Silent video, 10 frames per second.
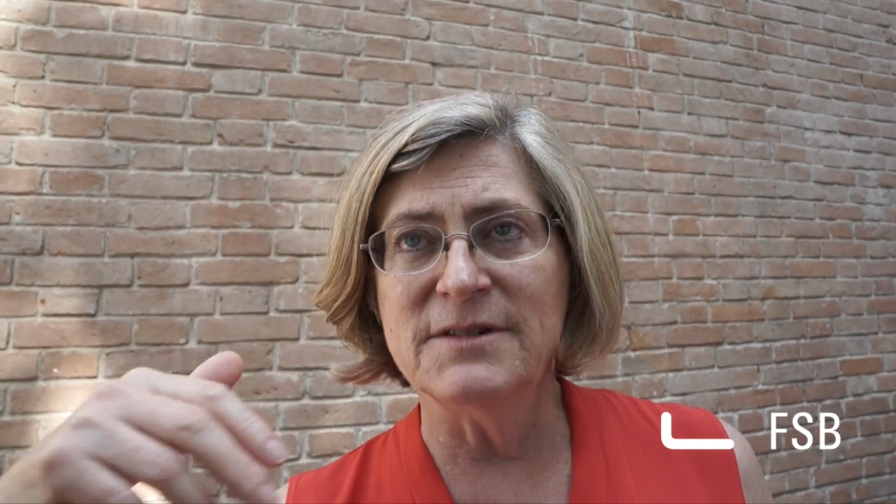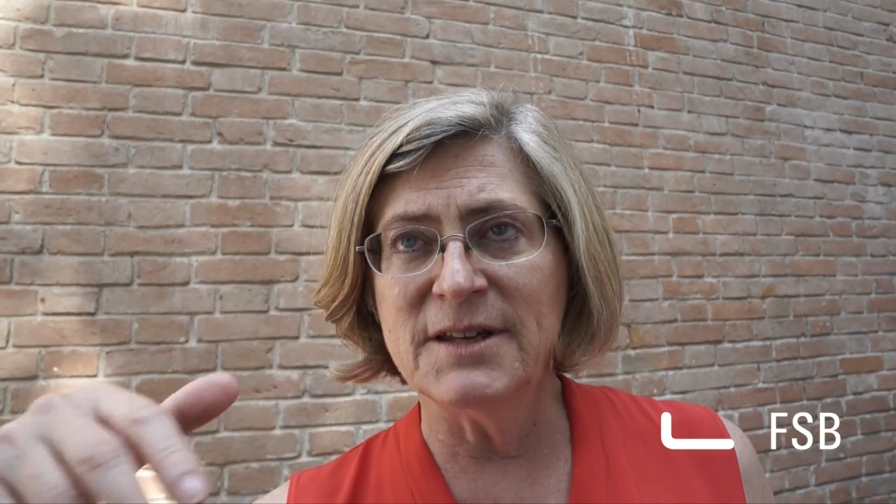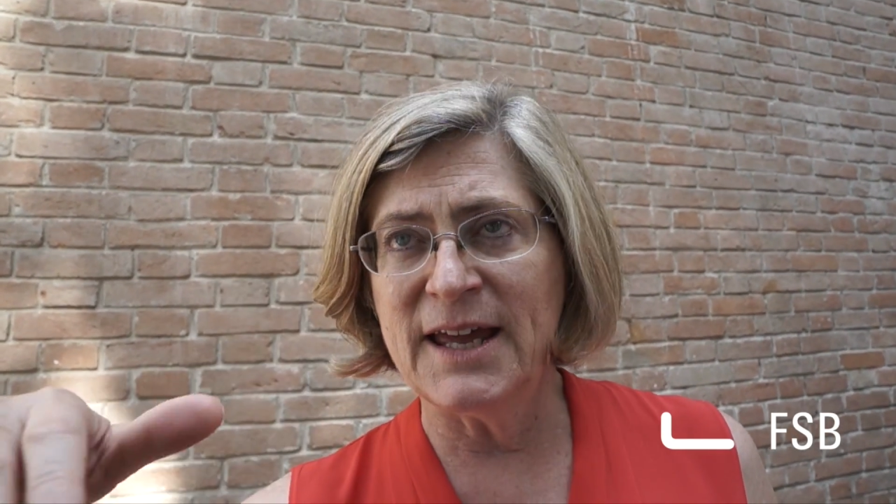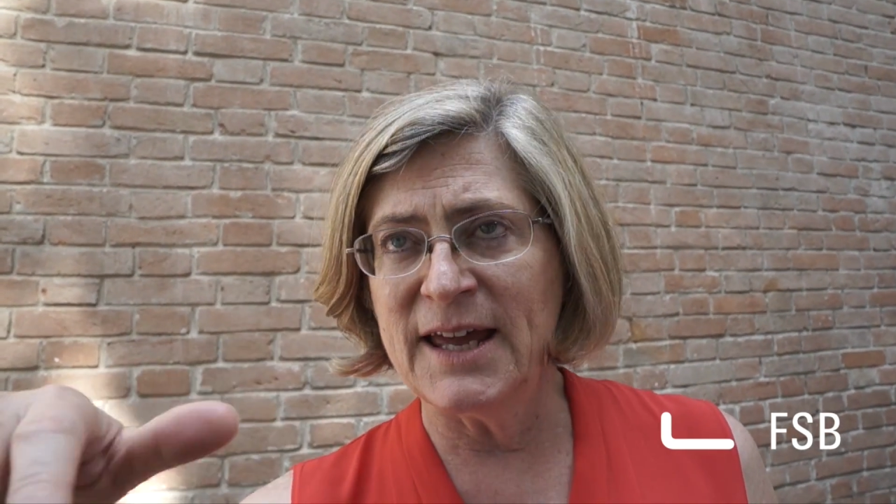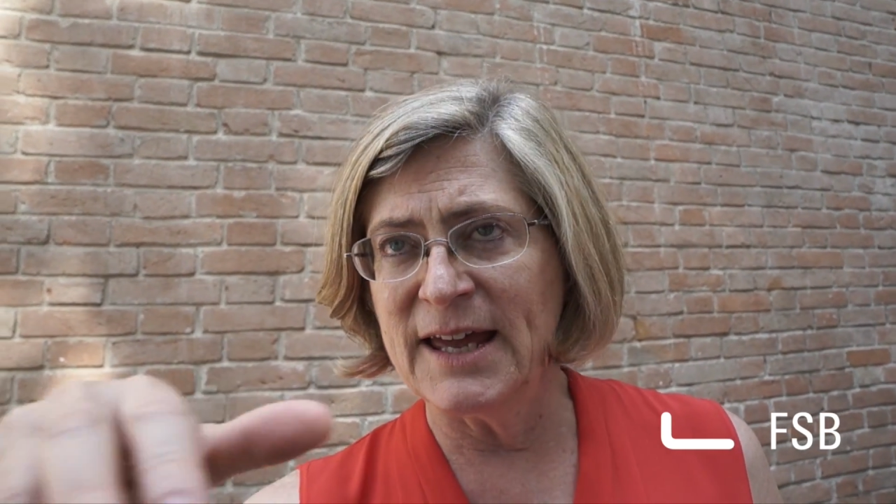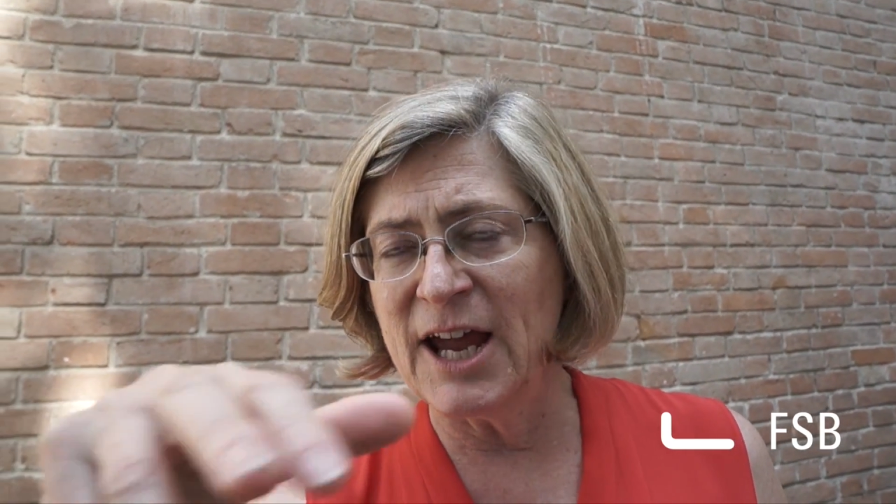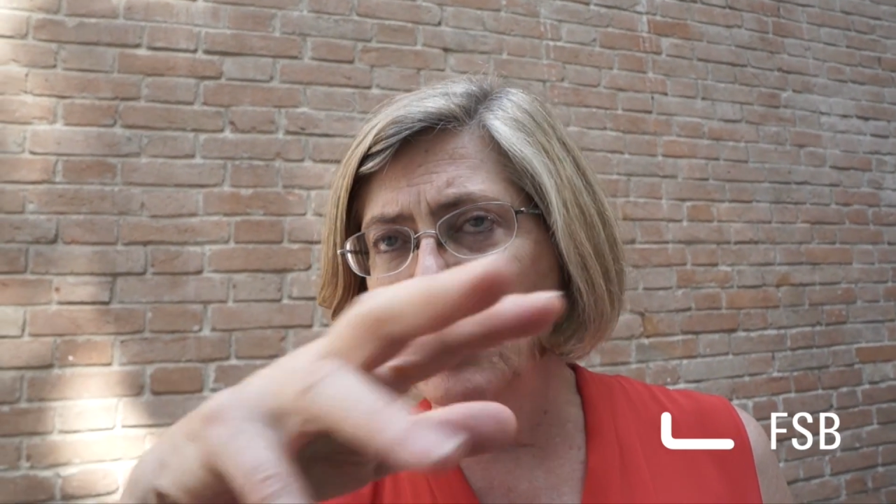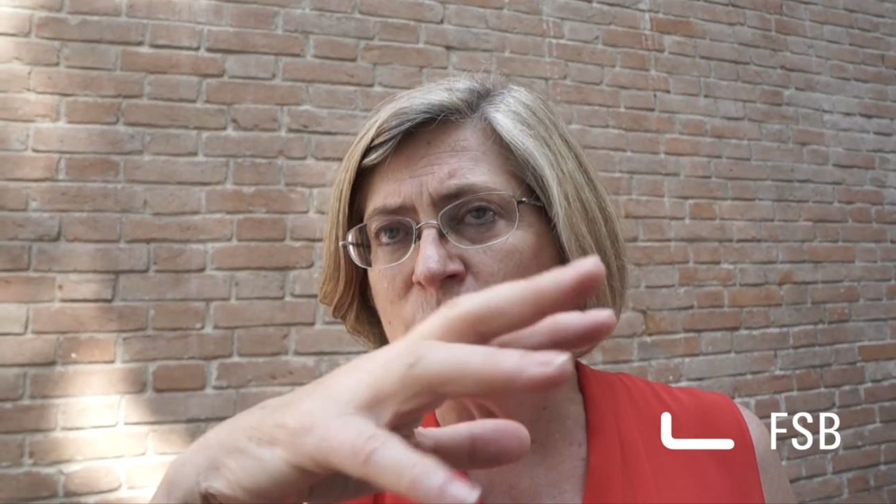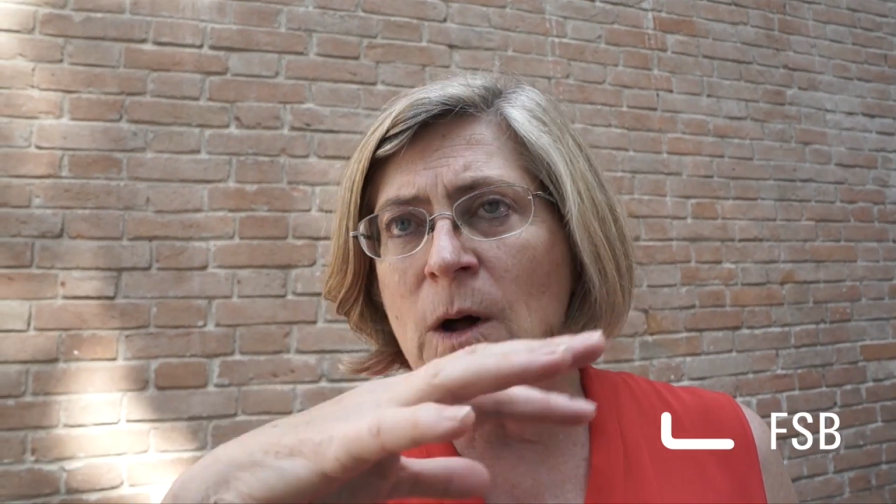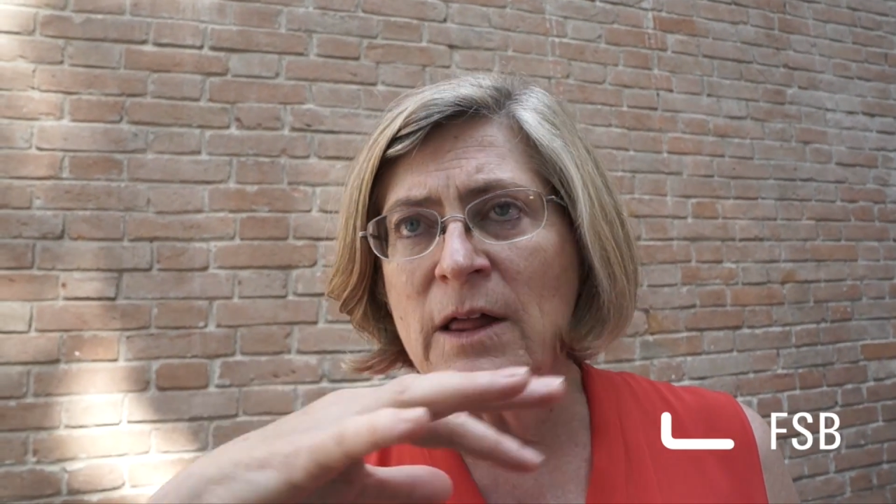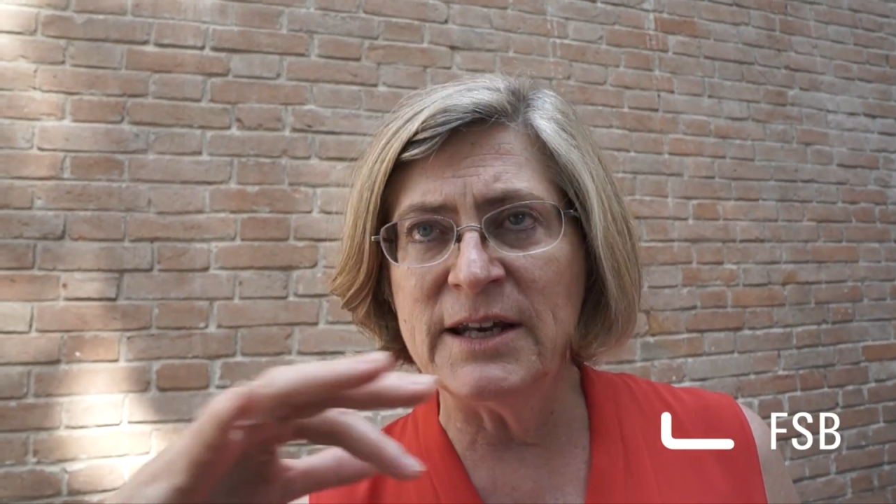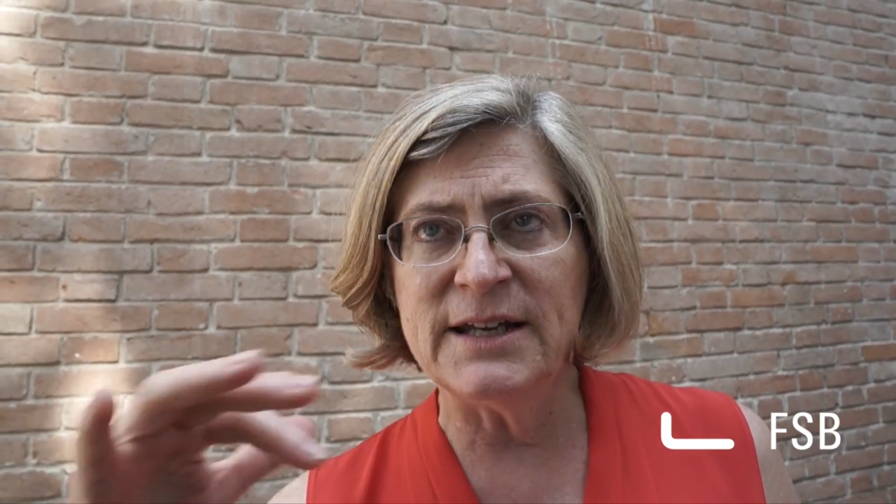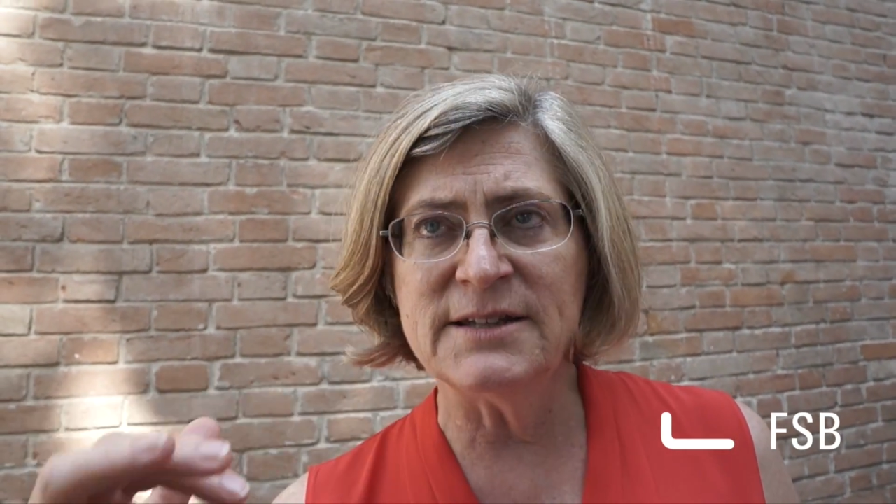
the air quality